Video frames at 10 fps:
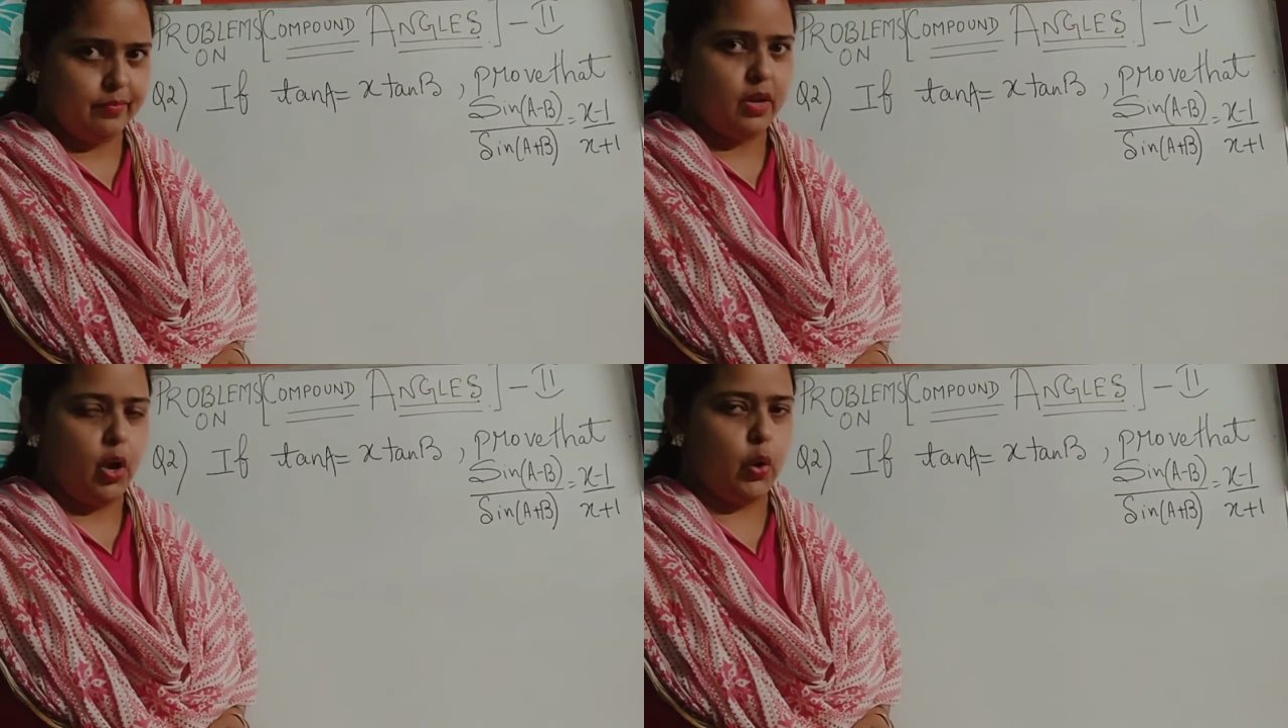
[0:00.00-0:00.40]

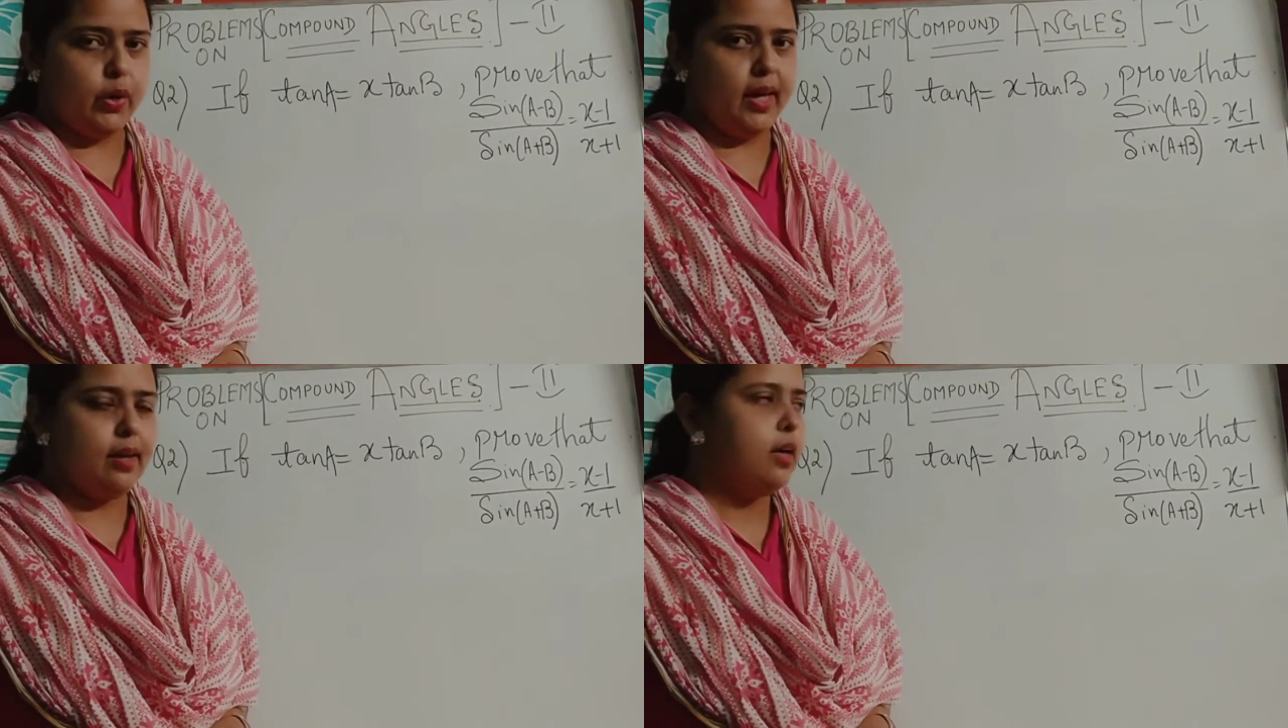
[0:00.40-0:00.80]

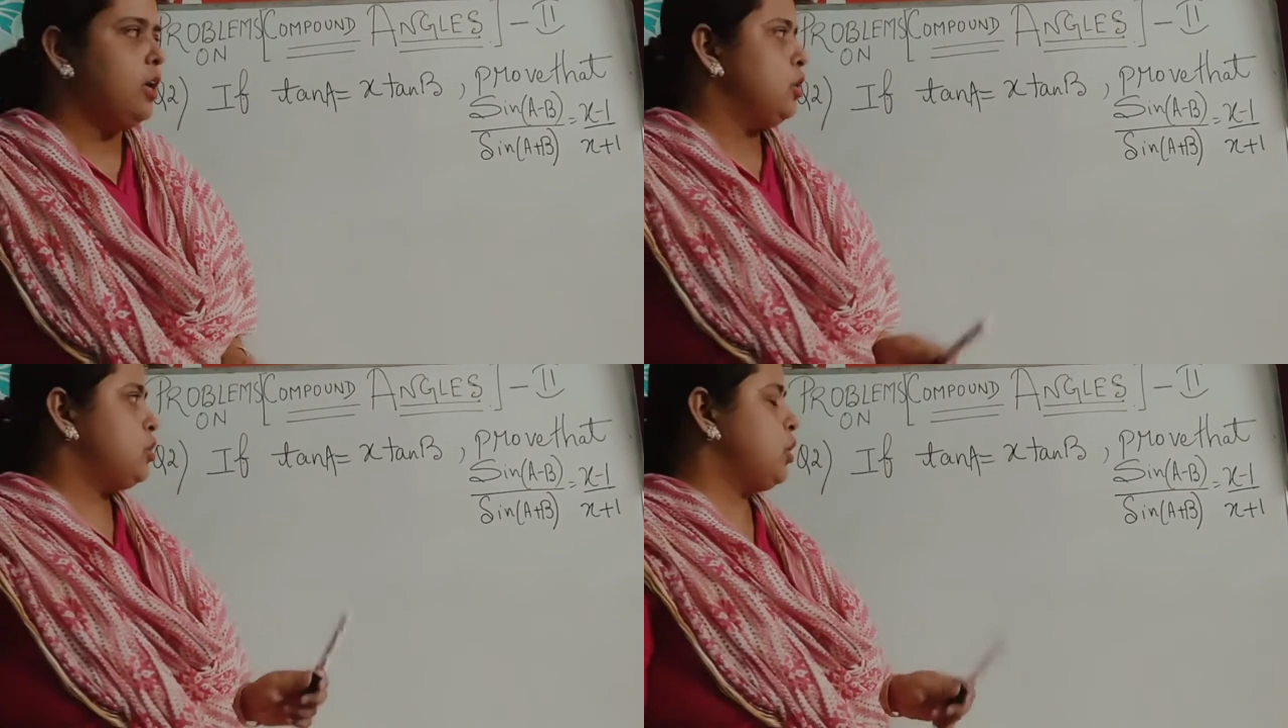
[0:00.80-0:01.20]
Okay,
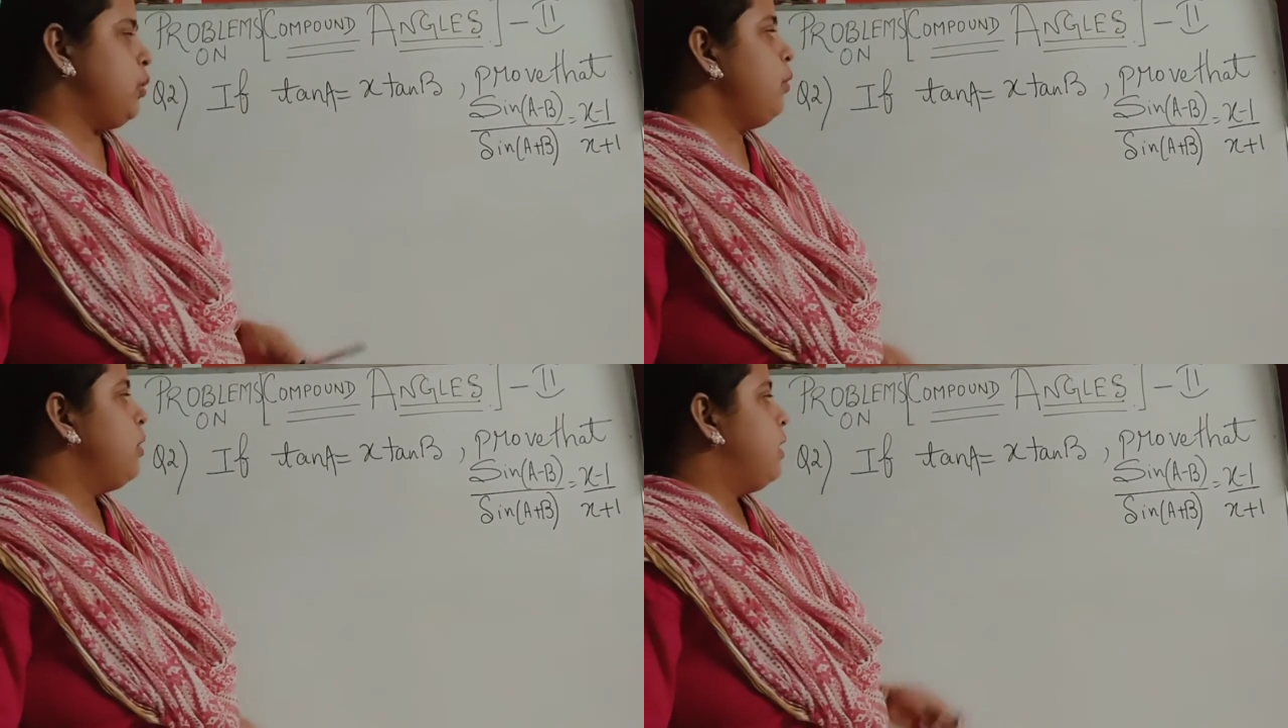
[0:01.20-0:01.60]

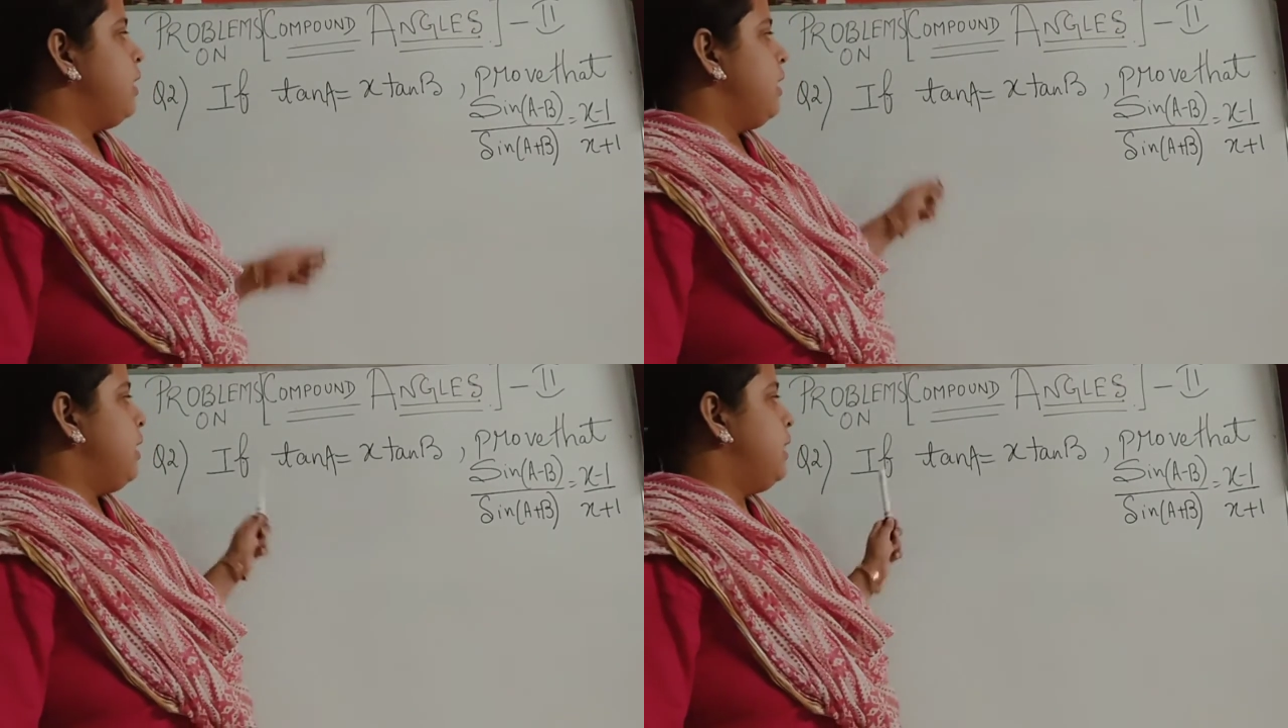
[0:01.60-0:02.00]
so
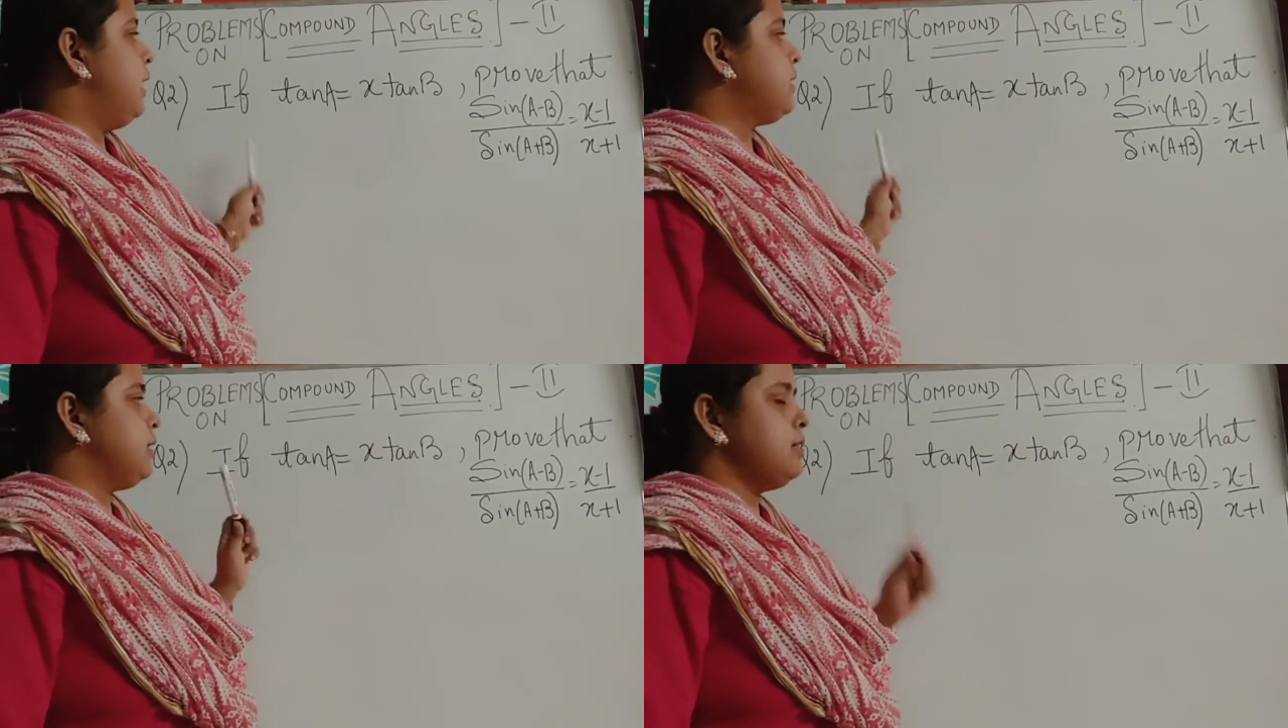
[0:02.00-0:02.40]

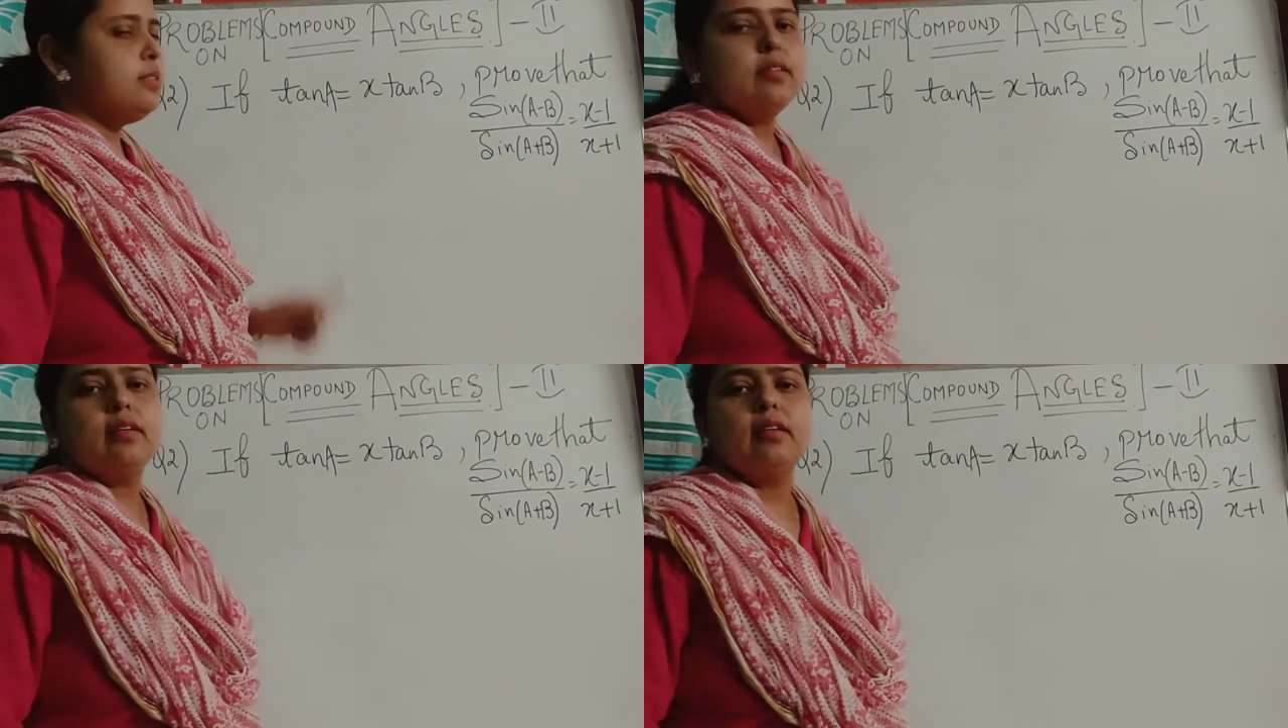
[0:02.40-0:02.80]
let us